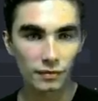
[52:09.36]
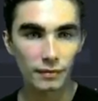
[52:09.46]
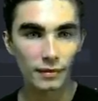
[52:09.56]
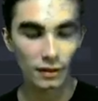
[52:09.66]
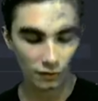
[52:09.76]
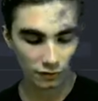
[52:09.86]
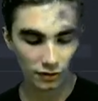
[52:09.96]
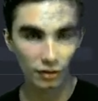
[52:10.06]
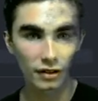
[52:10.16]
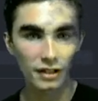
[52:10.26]

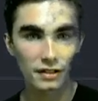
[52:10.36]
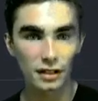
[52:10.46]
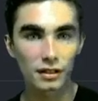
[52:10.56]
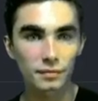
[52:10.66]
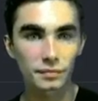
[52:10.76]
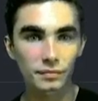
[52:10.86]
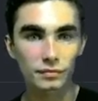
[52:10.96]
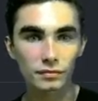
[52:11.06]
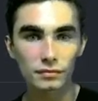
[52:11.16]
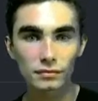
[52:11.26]
fill this in.
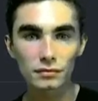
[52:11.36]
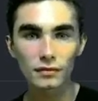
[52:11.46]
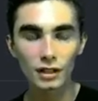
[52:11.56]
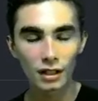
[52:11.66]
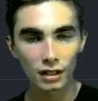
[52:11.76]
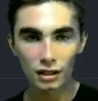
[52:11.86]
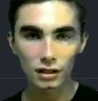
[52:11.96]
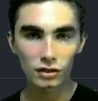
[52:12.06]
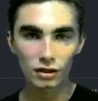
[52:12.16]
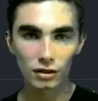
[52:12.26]

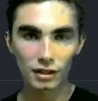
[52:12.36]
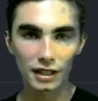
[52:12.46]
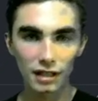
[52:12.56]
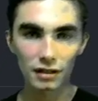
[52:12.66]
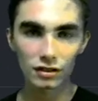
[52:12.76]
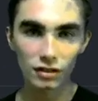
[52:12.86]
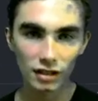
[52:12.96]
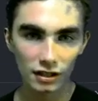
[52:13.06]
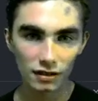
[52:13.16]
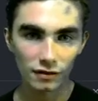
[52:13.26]
So again, this just
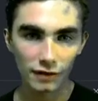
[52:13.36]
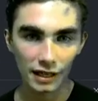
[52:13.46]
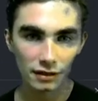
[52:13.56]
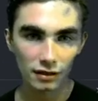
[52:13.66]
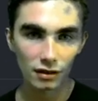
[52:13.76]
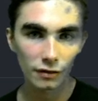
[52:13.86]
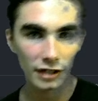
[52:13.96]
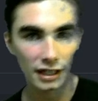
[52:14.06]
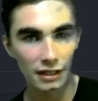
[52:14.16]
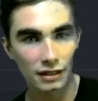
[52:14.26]
takes an event of
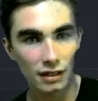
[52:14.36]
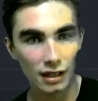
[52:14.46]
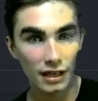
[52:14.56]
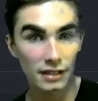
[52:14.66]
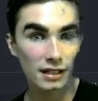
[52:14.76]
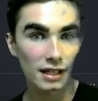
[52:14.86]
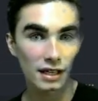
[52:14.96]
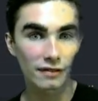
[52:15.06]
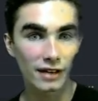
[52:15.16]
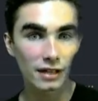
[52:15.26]
kind NDK
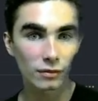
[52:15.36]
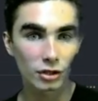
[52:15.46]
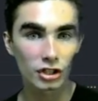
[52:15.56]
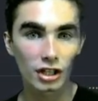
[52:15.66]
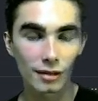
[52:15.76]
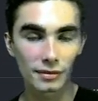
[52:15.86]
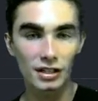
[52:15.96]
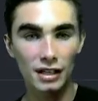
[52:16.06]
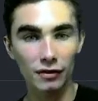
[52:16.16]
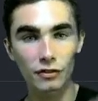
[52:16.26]
event, which comes
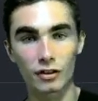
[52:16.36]
in from